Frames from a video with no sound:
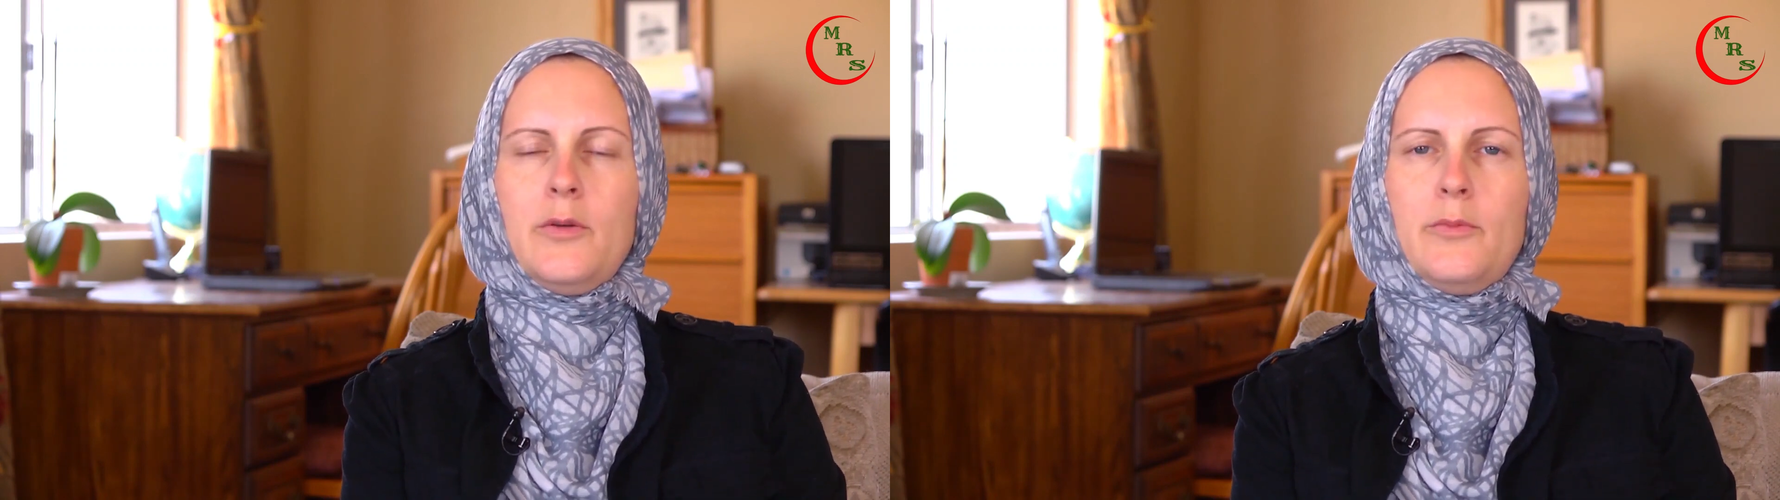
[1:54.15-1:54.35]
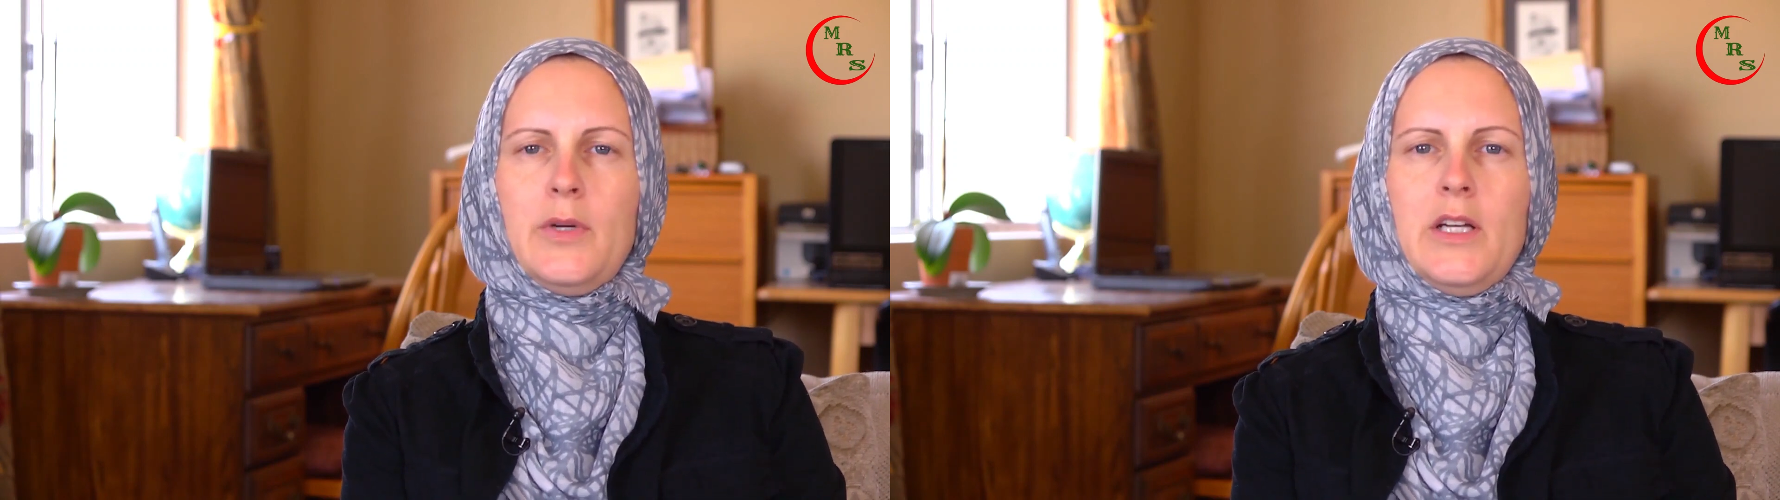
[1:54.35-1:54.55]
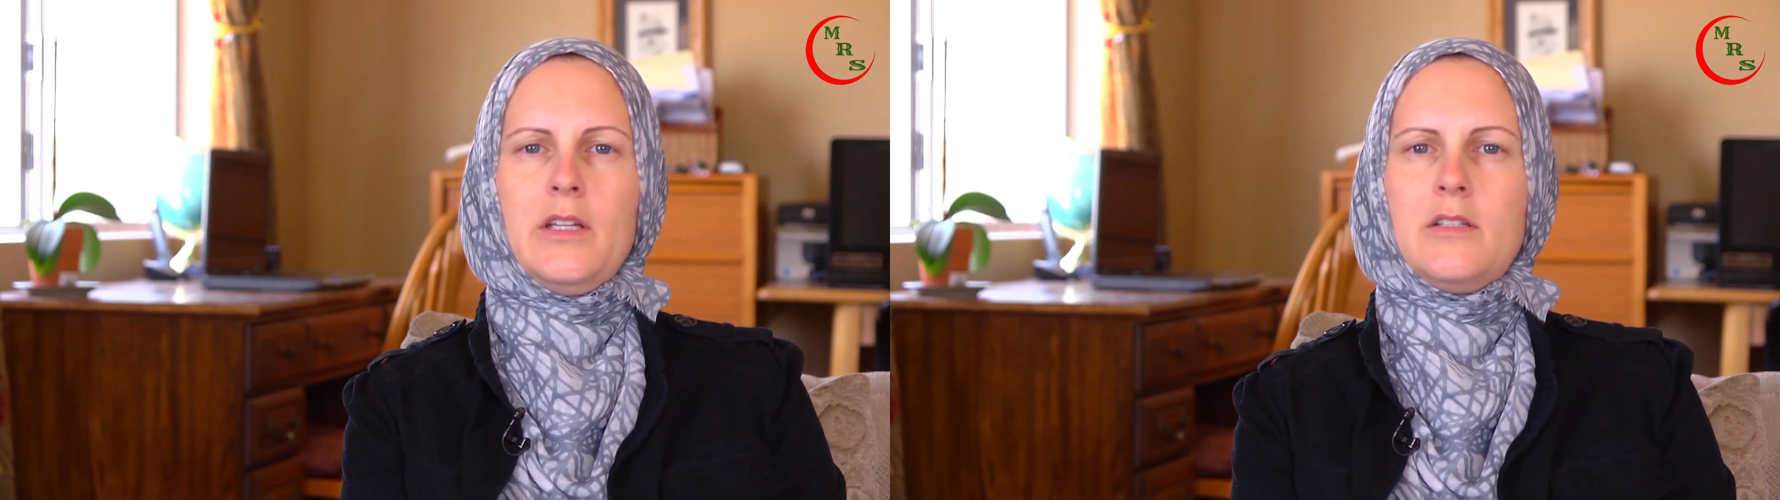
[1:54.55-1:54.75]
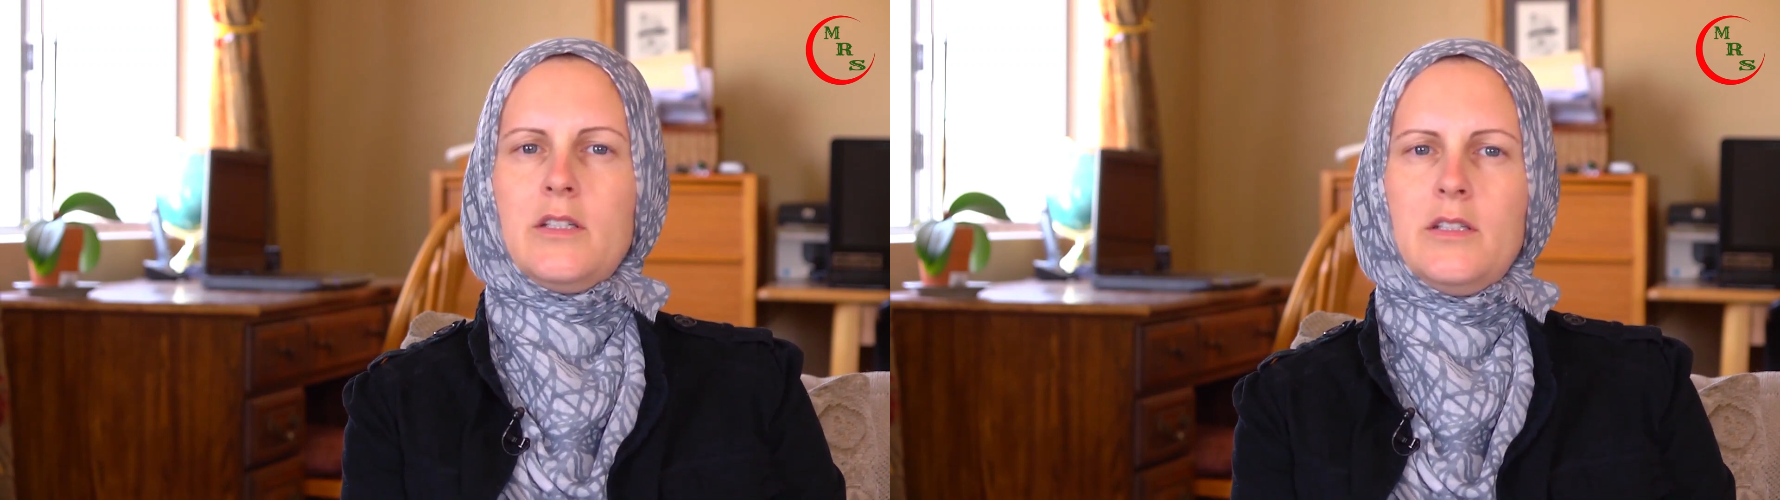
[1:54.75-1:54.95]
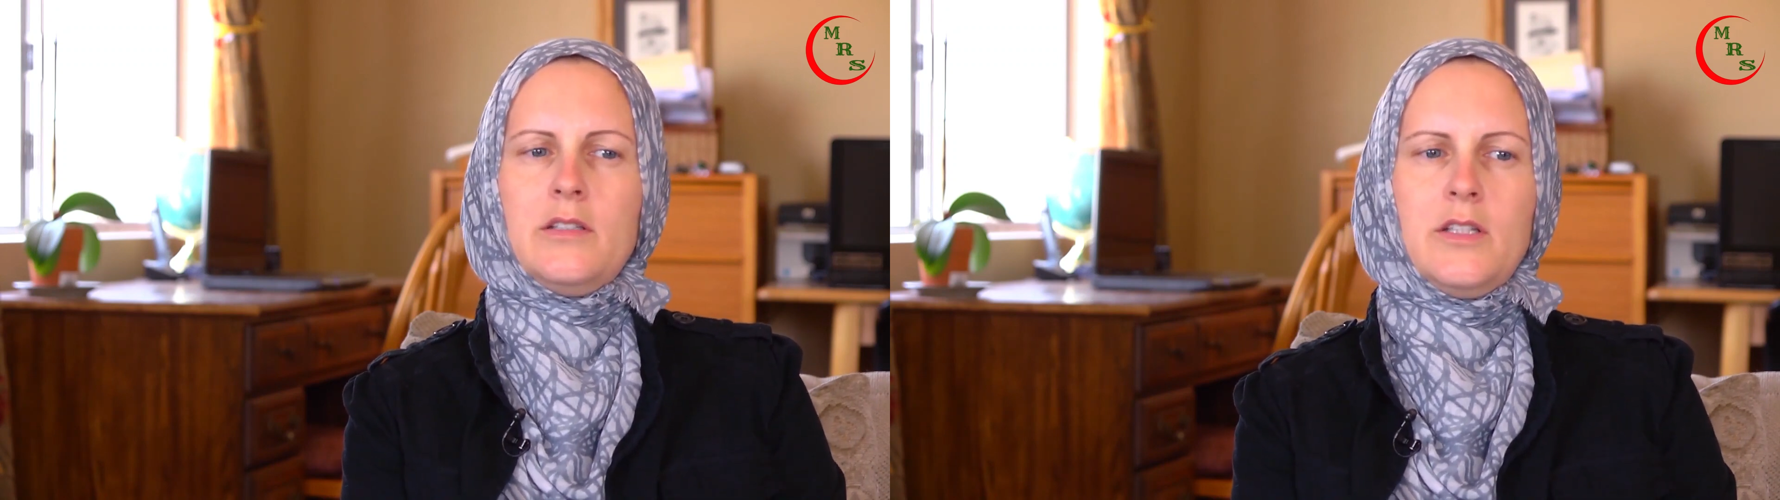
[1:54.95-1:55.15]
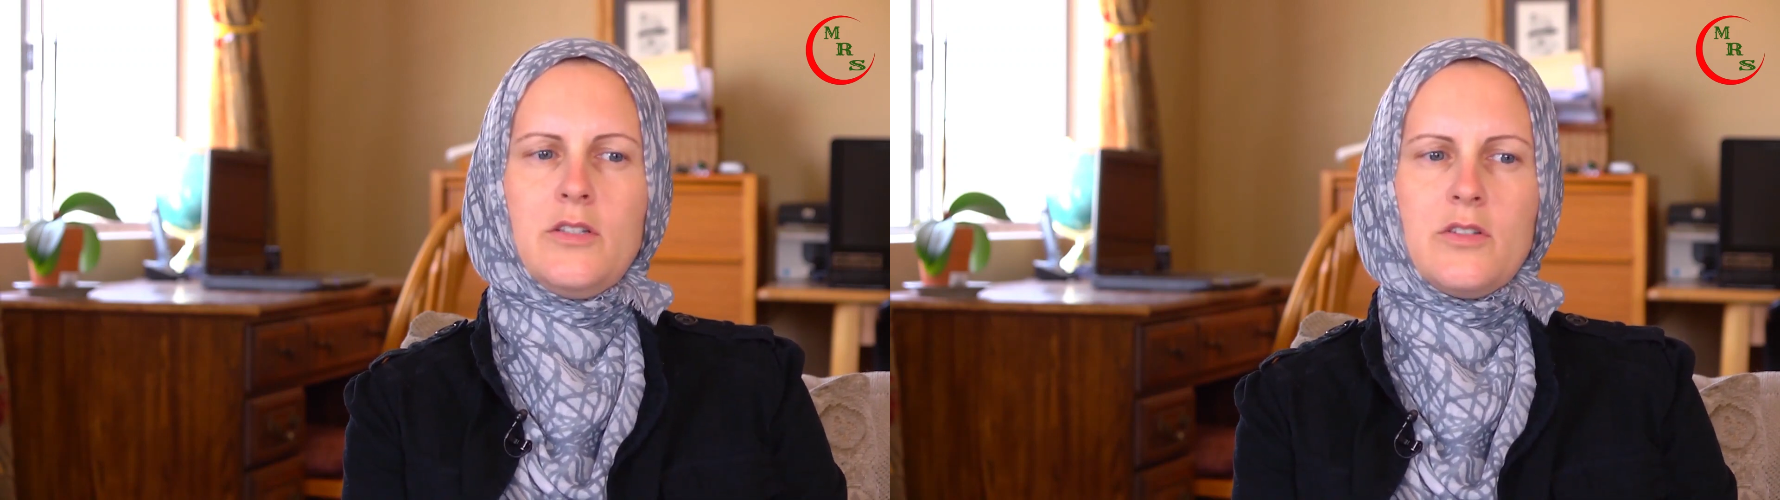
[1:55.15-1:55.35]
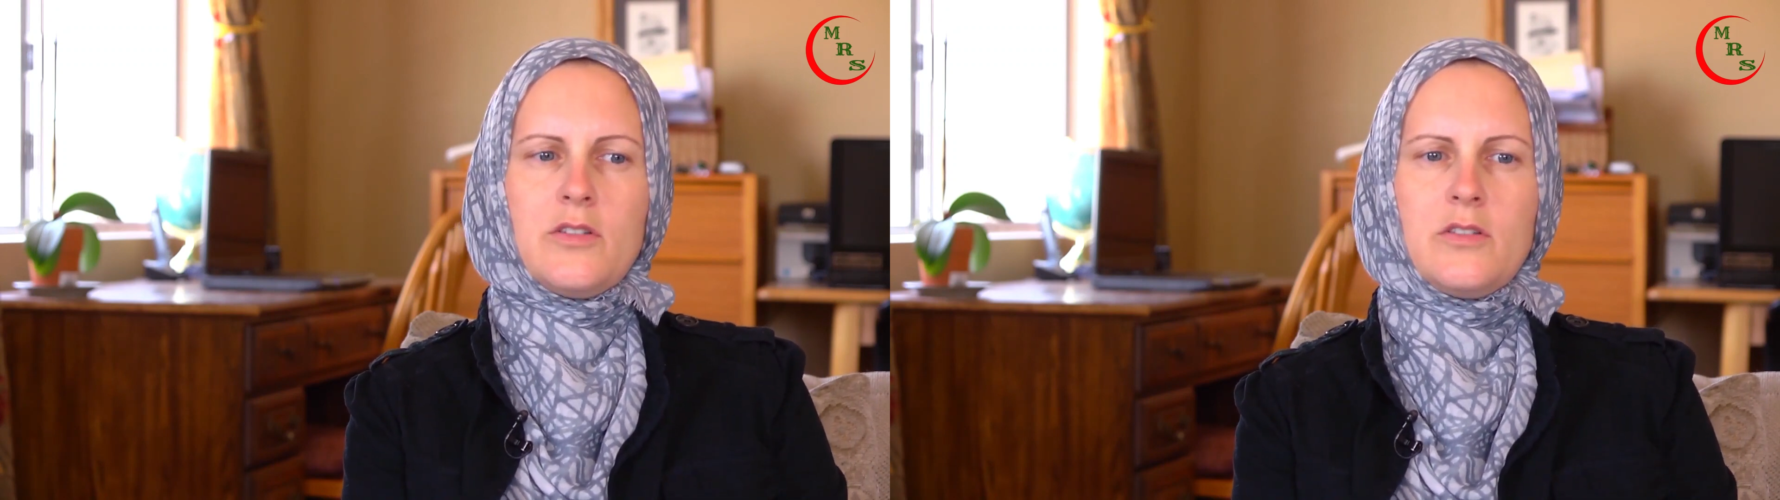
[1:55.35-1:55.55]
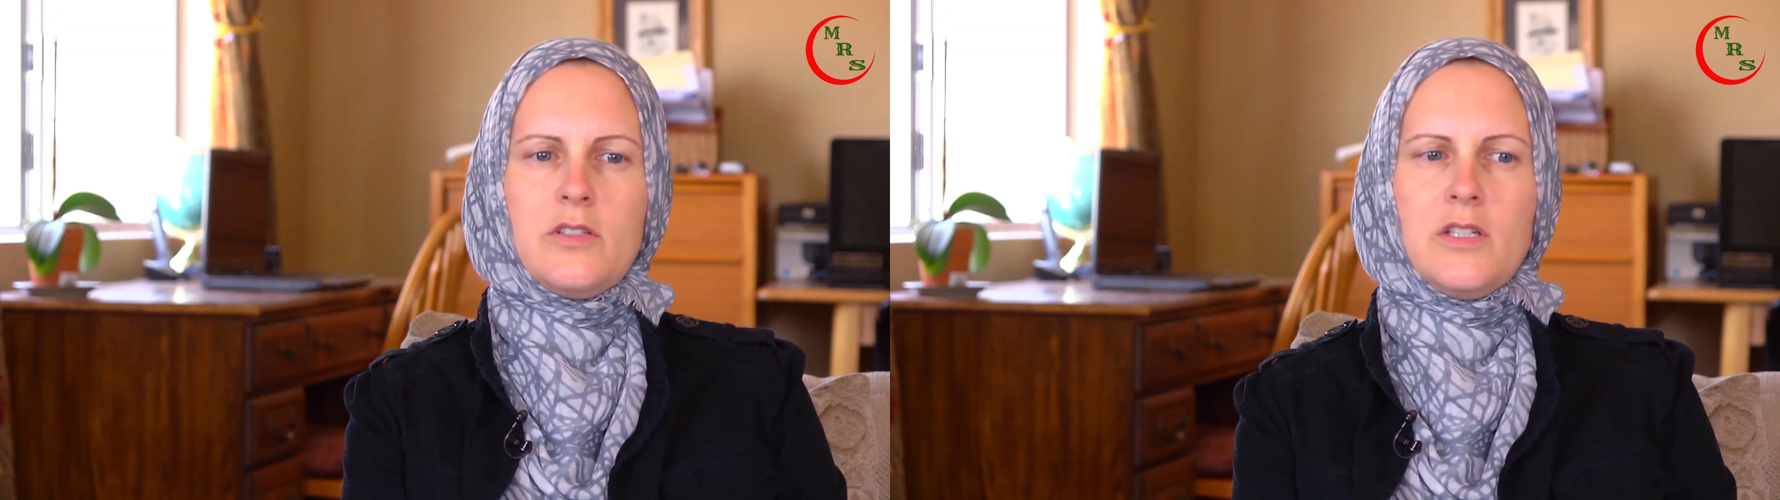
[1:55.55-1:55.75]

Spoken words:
but they just